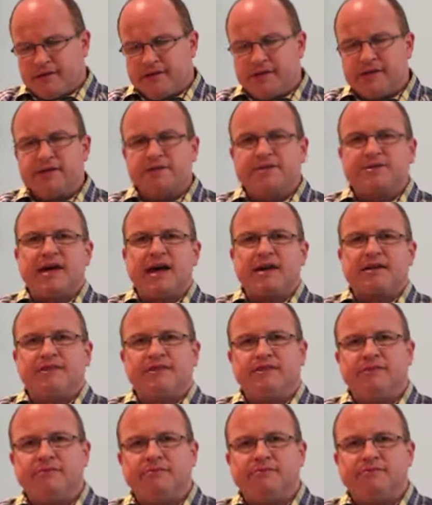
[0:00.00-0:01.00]
The
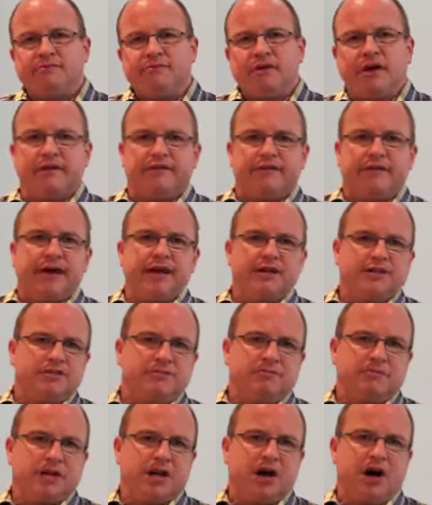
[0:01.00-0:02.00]
exact
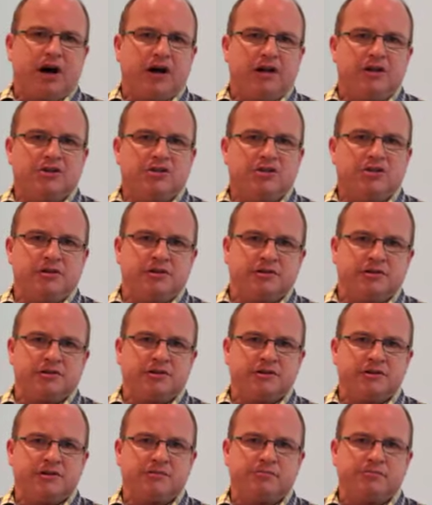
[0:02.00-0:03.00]
motivation behind
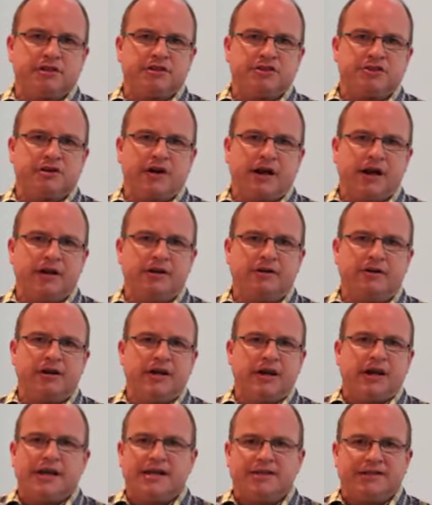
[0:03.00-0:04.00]
Judas's betrayal
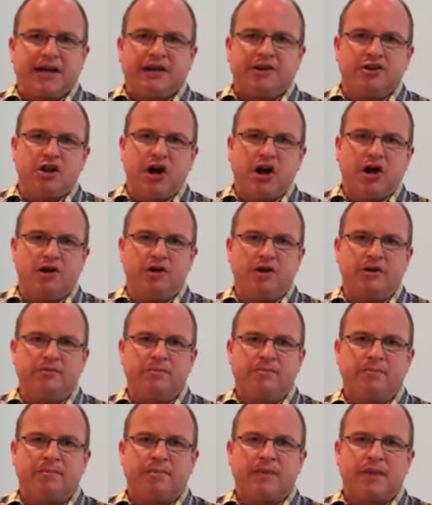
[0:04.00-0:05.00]
is unknown.
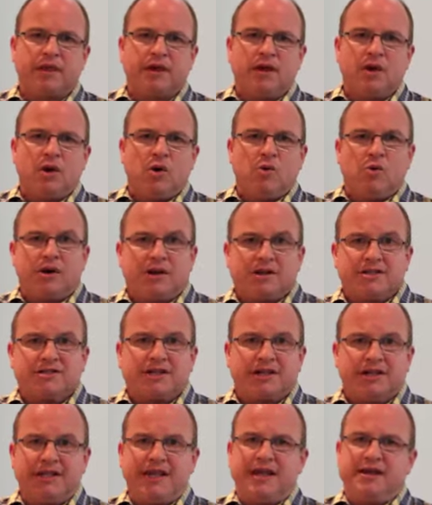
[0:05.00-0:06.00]
What is
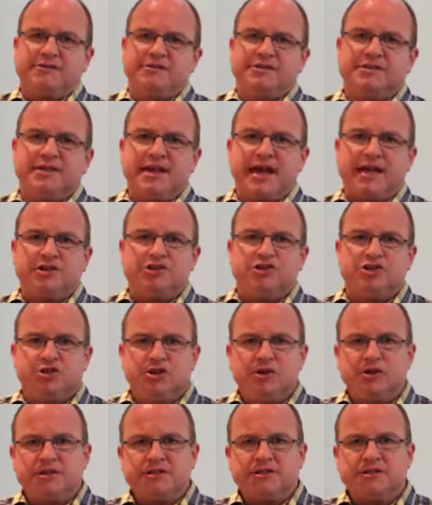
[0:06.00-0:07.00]
clear is that
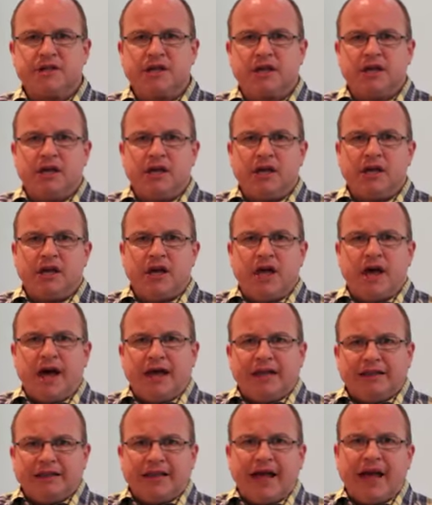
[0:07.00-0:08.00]
Judas
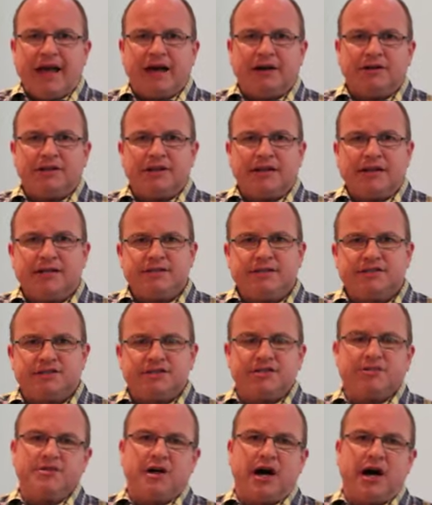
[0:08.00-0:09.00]
allowed his
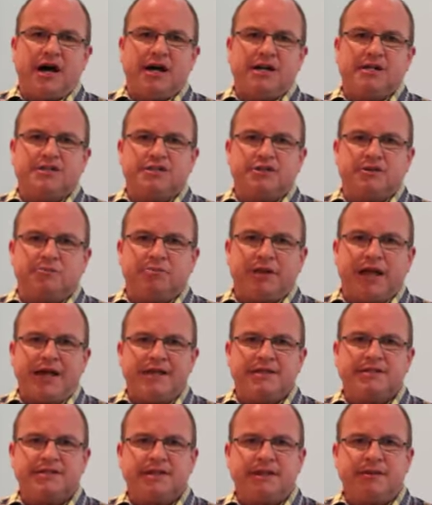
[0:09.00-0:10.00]
desires to
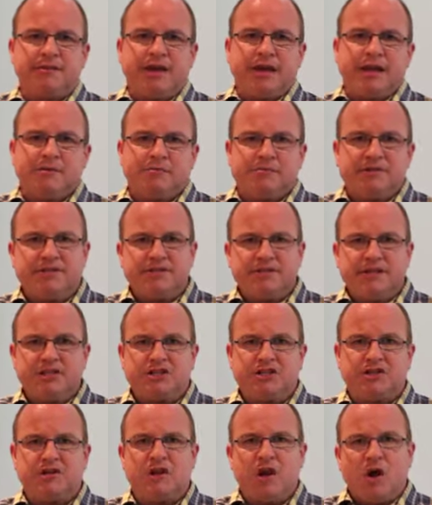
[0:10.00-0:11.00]
place him in a
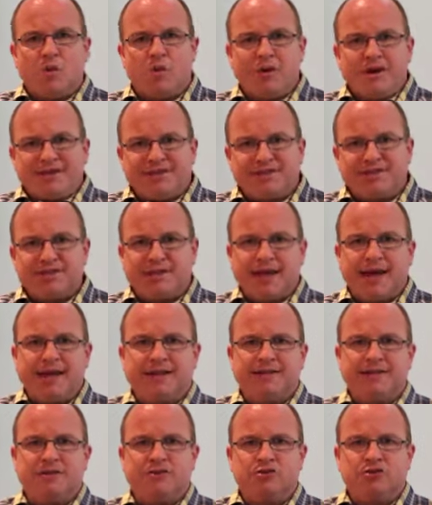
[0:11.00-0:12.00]
position where
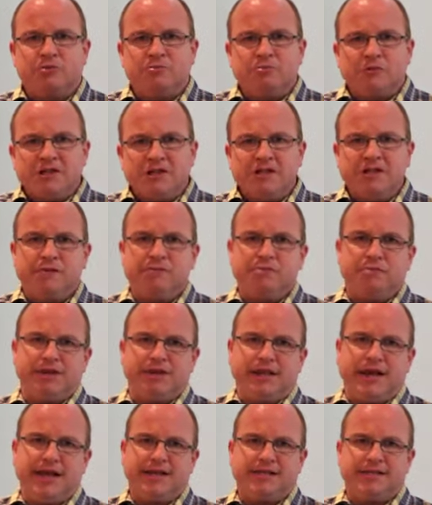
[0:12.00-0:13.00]
Satan could
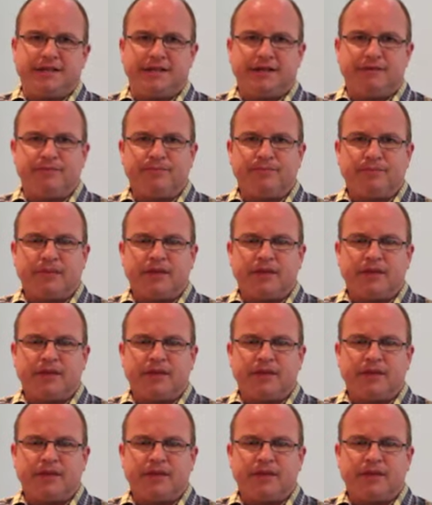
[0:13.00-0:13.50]
manipulate him.